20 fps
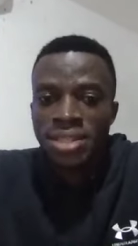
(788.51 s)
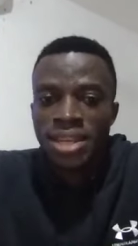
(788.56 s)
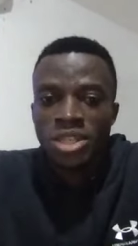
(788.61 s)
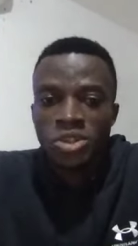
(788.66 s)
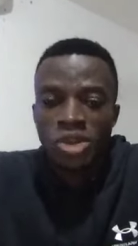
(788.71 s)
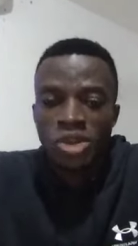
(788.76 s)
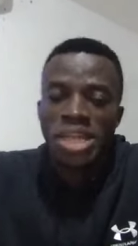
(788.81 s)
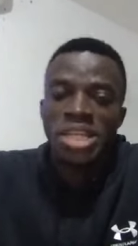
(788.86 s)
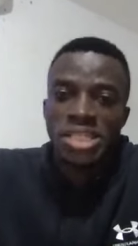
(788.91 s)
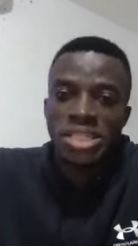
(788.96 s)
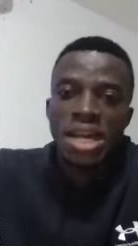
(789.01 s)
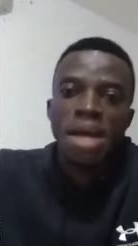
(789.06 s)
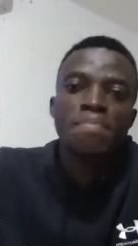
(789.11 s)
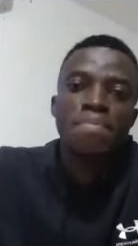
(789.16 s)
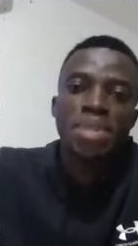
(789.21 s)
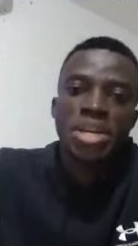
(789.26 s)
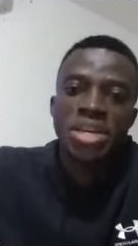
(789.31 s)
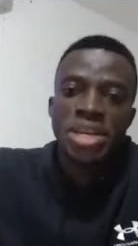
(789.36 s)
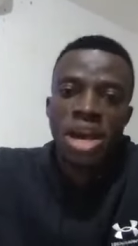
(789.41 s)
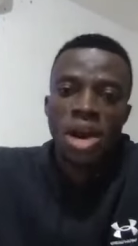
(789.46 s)
the traditional
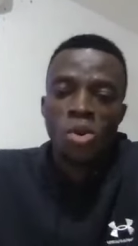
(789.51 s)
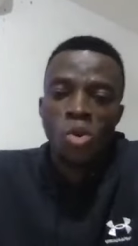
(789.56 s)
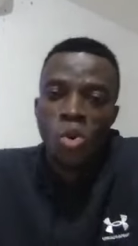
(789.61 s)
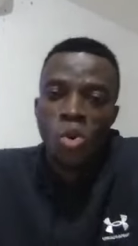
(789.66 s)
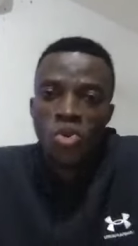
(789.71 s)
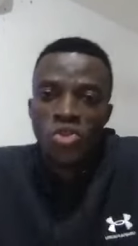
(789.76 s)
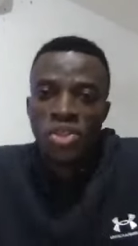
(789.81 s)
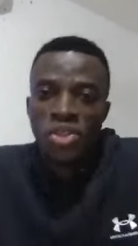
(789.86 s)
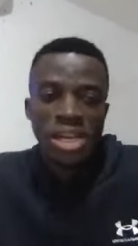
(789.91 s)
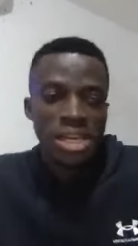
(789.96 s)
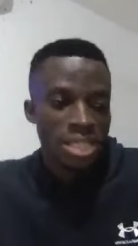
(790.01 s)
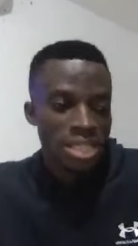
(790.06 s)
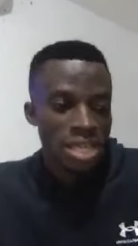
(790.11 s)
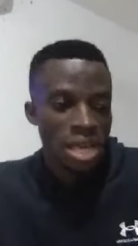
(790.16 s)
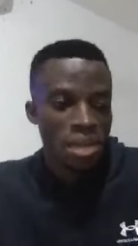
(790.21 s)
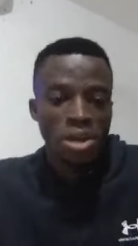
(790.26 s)
media who think that